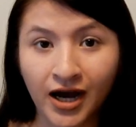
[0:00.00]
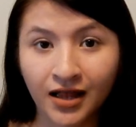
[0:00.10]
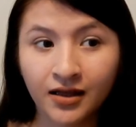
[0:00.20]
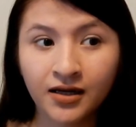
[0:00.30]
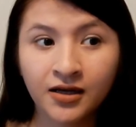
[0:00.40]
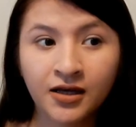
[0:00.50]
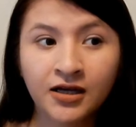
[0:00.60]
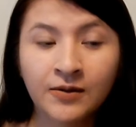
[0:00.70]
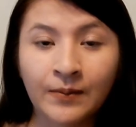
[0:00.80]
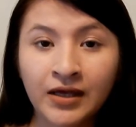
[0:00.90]
eyelid.
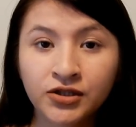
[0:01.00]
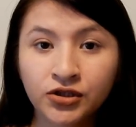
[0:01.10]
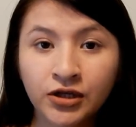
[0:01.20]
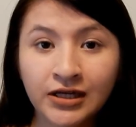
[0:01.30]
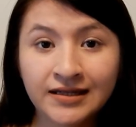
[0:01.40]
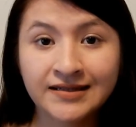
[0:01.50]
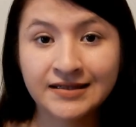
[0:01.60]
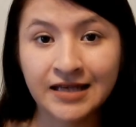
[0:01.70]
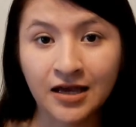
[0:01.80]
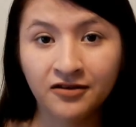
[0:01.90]
Make sure it is
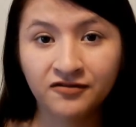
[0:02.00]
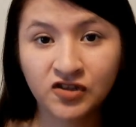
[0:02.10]
safe